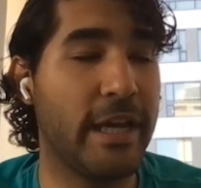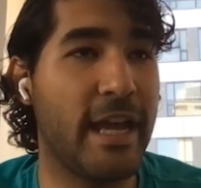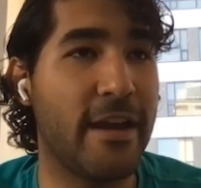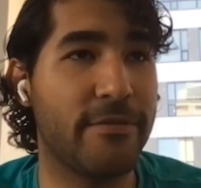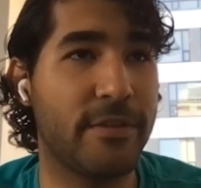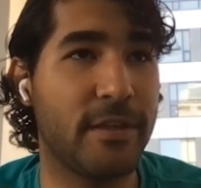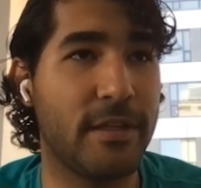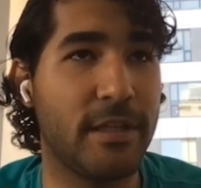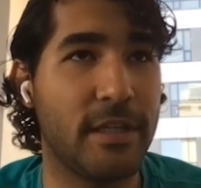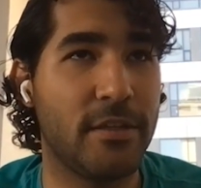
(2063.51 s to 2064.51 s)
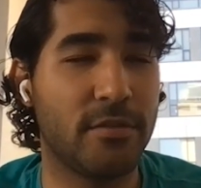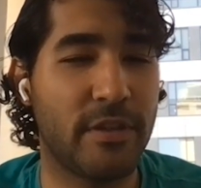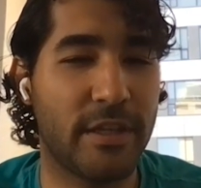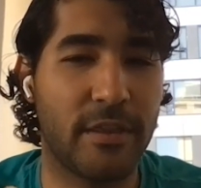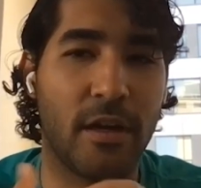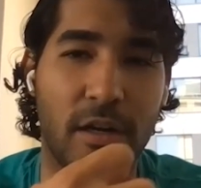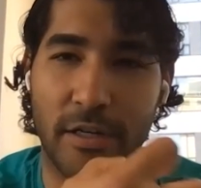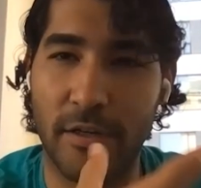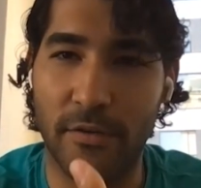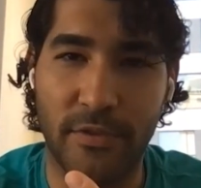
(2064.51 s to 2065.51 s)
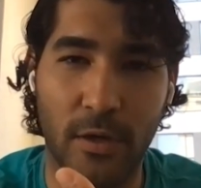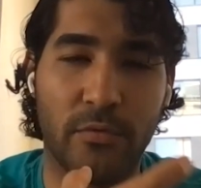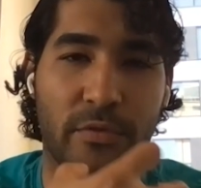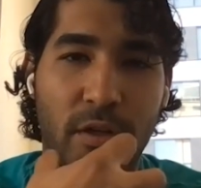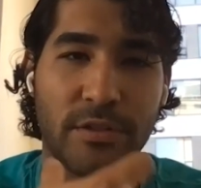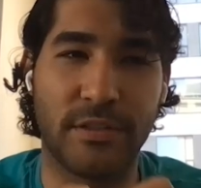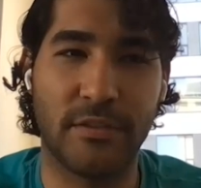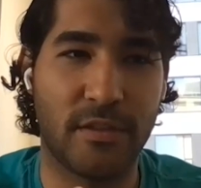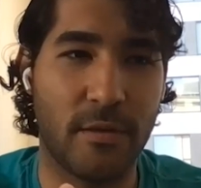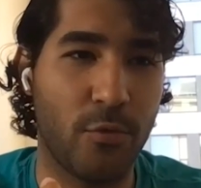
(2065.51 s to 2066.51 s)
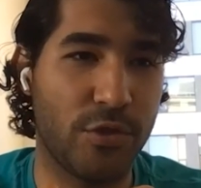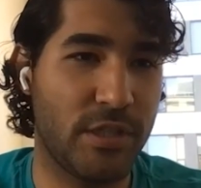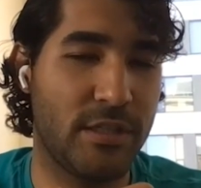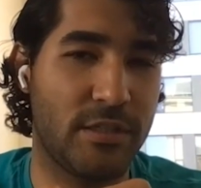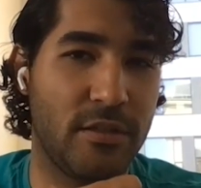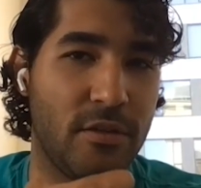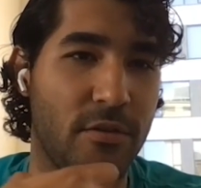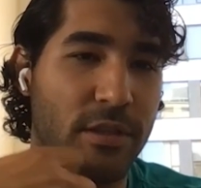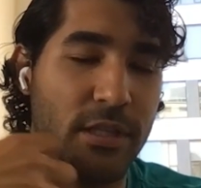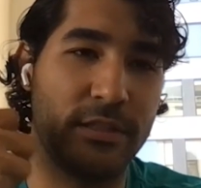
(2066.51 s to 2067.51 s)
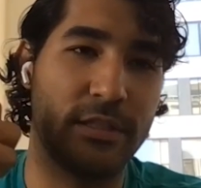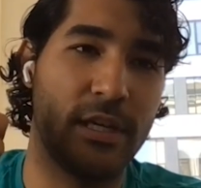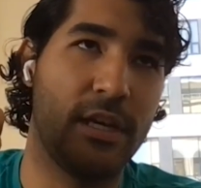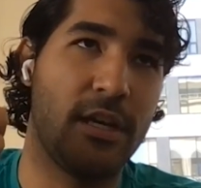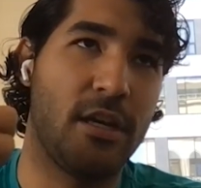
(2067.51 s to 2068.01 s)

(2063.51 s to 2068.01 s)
We kind of have the sort of like the heart of the overall system, which is you know this